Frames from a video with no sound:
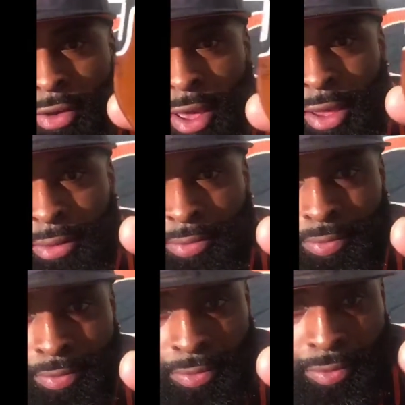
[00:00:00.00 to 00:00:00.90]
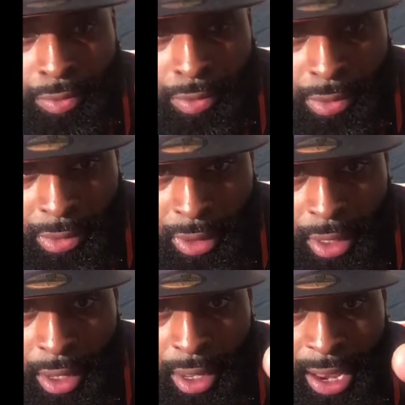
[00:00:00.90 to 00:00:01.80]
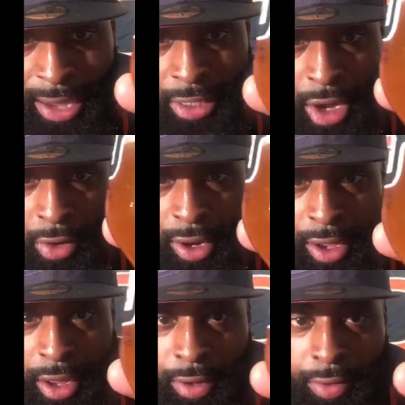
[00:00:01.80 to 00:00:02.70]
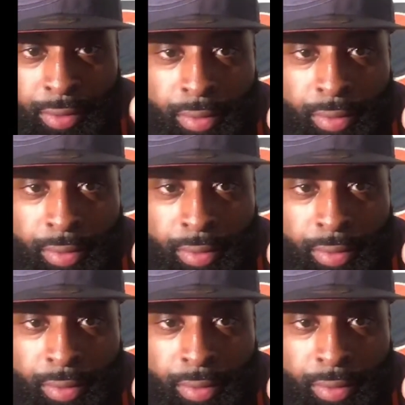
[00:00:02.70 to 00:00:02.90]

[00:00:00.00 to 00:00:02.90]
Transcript: on that. Nice golden color.